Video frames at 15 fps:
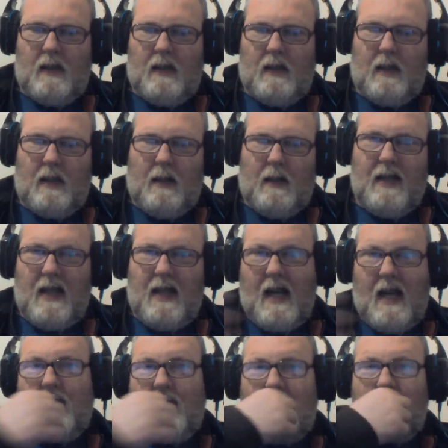I mean, I
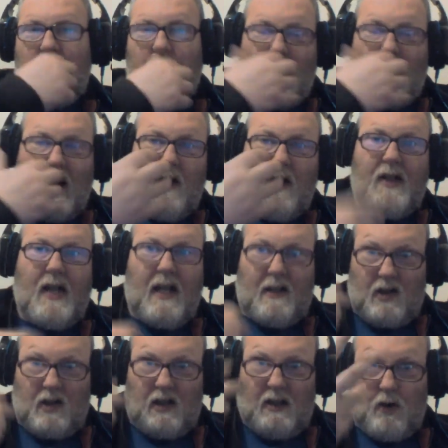have asked them, are they
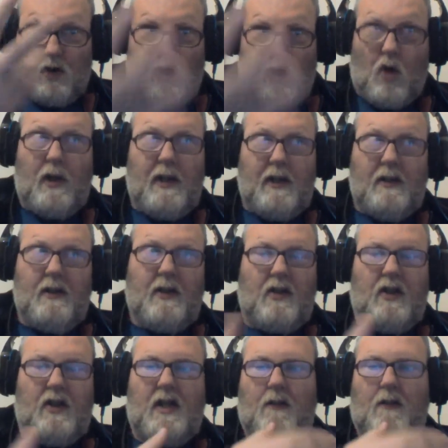actually enjoying the
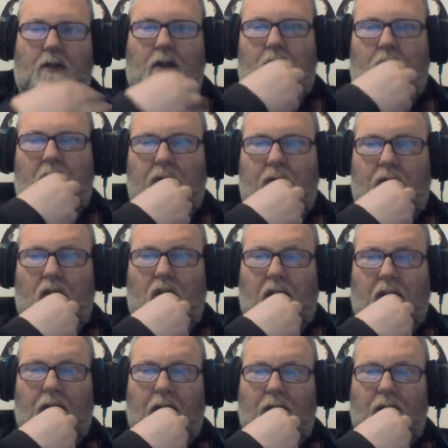scenario? And they're
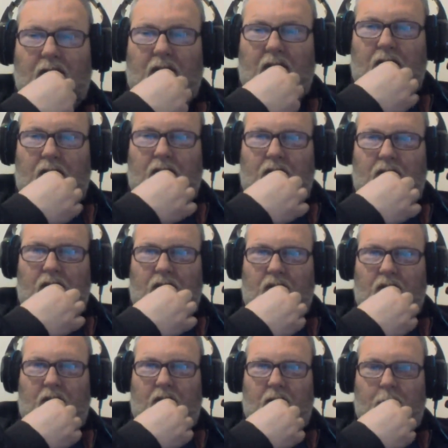loving it. They're
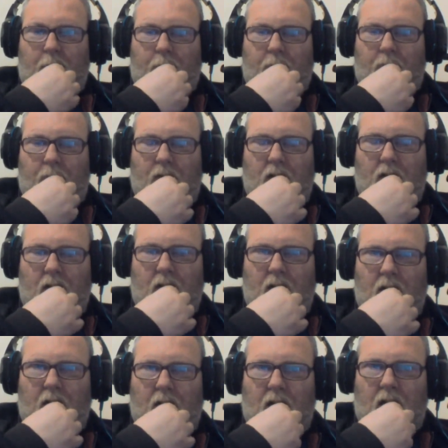just, I
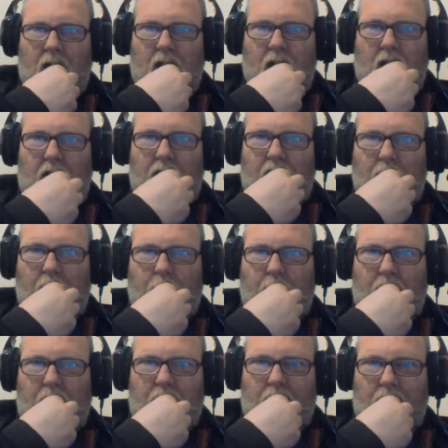think
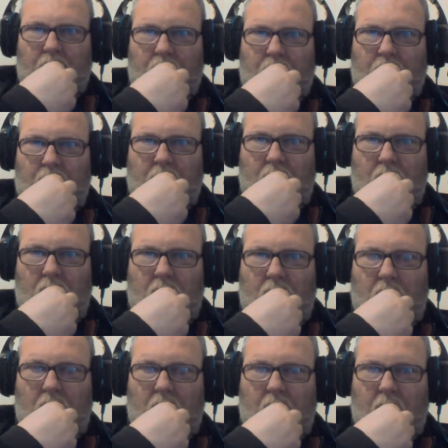because it's
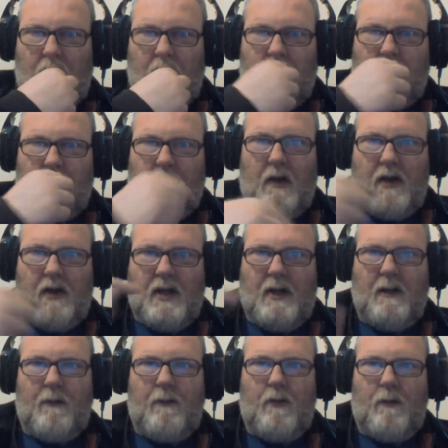very
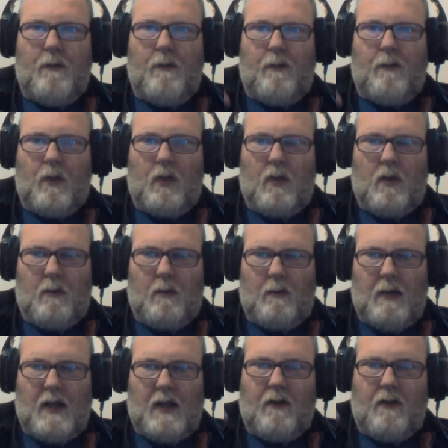different from
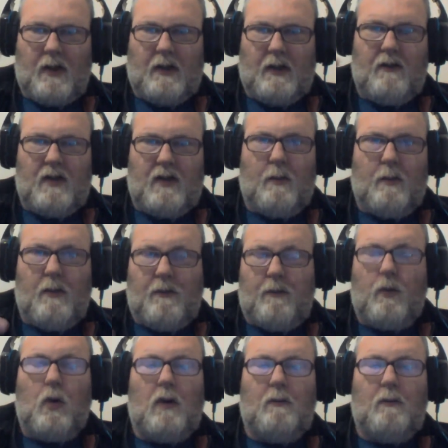anything they've done before.